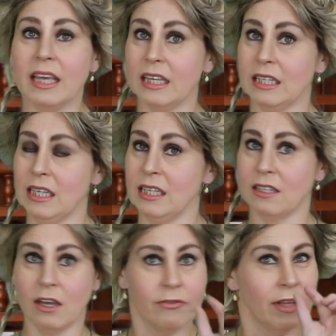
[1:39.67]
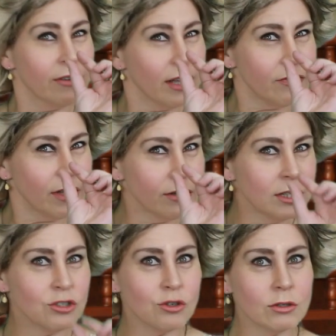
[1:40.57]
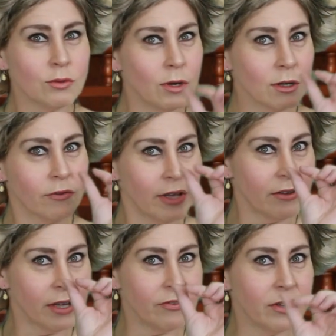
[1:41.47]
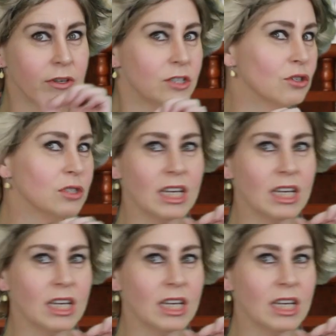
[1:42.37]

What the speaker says: It is a very, very short work, very, very short.